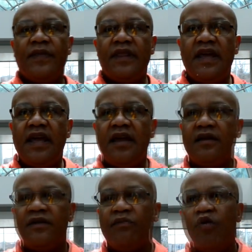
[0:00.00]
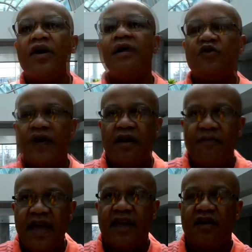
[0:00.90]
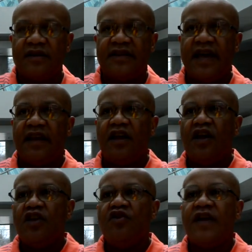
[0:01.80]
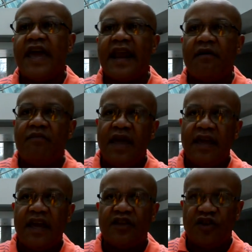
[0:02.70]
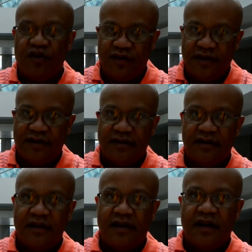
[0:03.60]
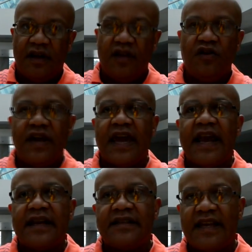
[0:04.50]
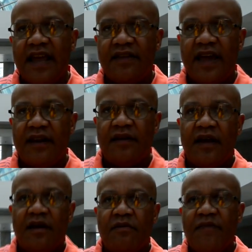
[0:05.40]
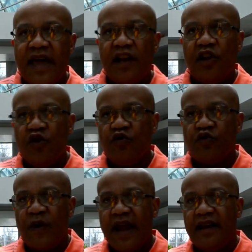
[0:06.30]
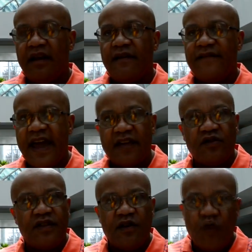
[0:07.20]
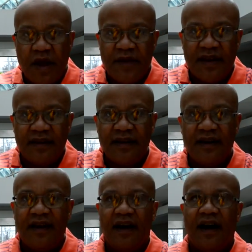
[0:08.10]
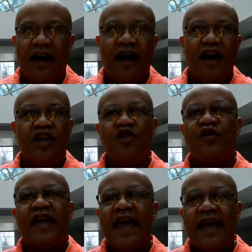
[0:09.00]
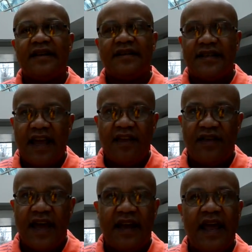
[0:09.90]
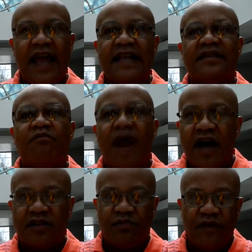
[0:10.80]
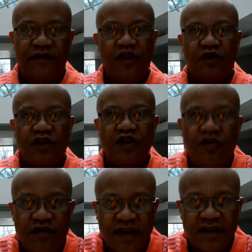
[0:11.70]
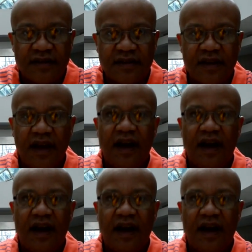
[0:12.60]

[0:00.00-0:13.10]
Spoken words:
the point I'm trying to make here is that you cannot make excuses. You cannot say that men lose weight faster than women. You can't say that it's impossible for you to do this.